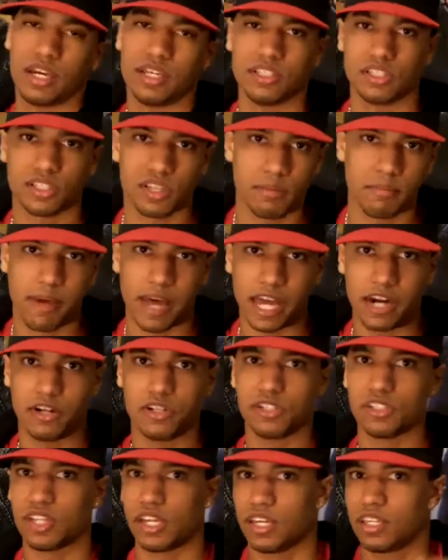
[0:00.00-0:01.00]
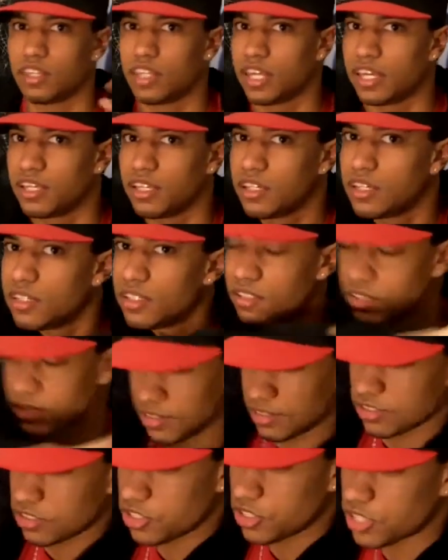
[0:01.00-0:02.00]
And some batters, they
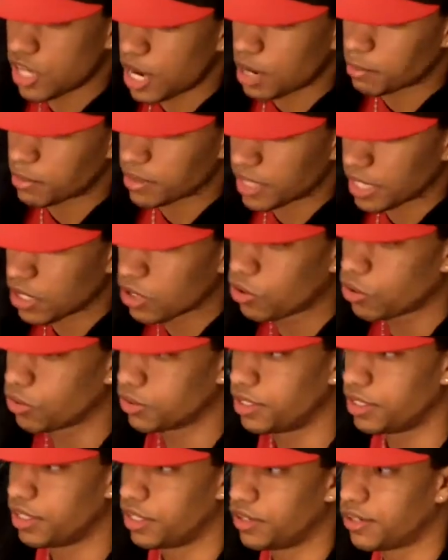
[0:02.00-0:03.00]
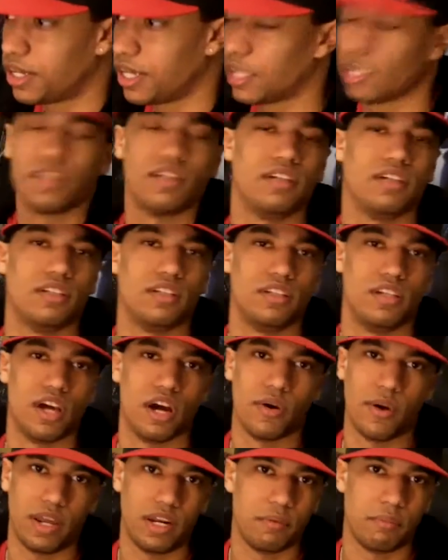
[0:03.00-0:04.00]
stop and they hold and they're like,
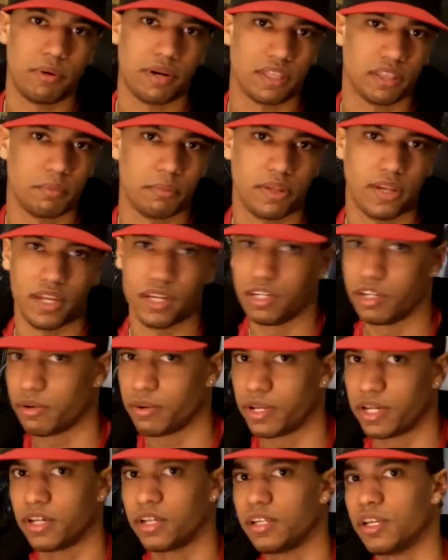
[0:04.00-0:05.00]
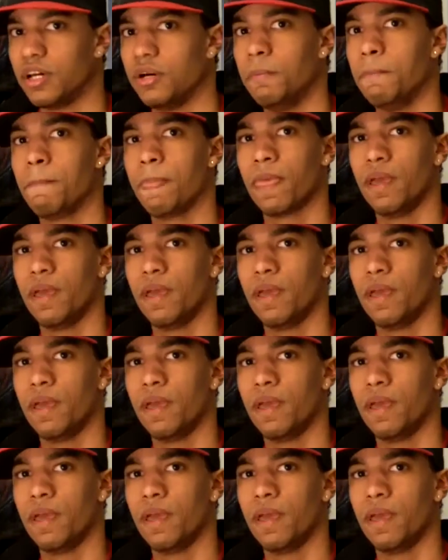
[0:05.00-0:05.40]
no, I didn't break the play, no, I didn't go.